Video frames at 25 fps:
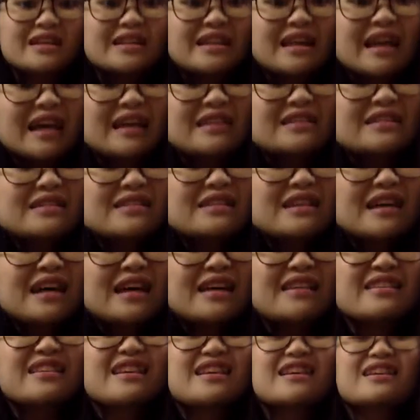that I
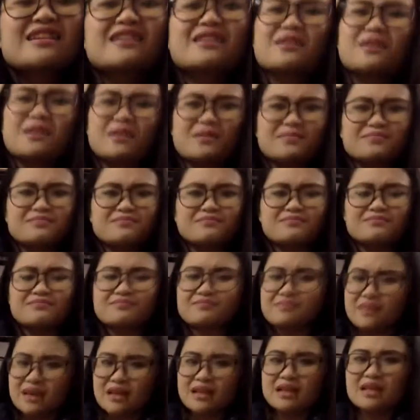think
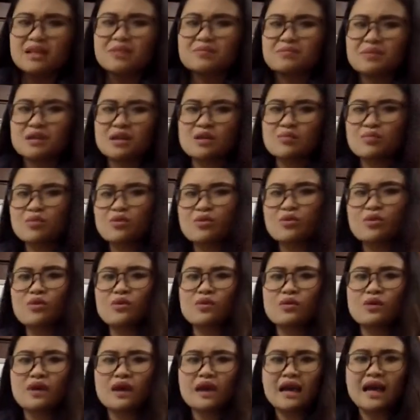many
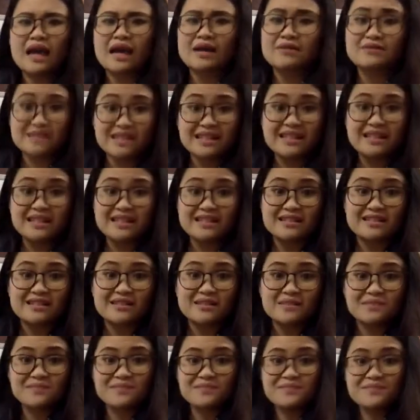people have seen it.
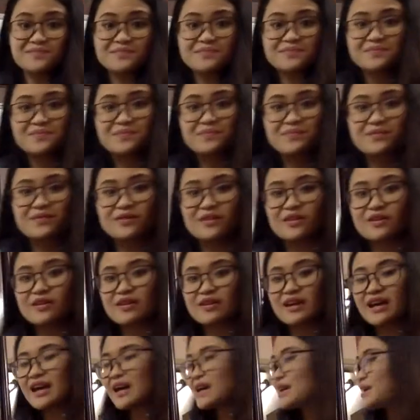
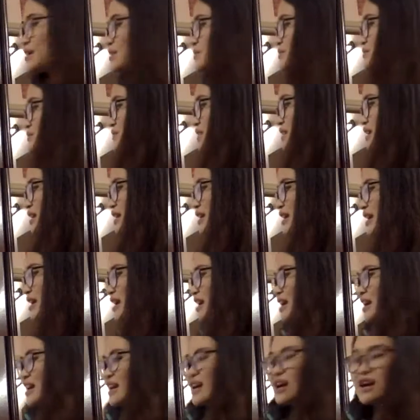Okay,
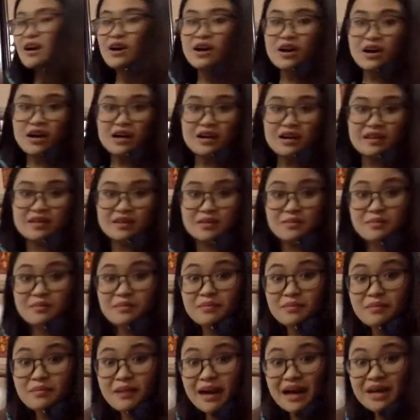
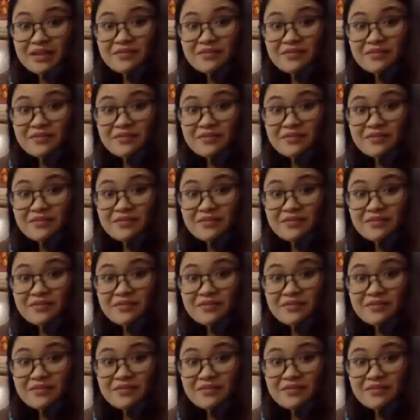my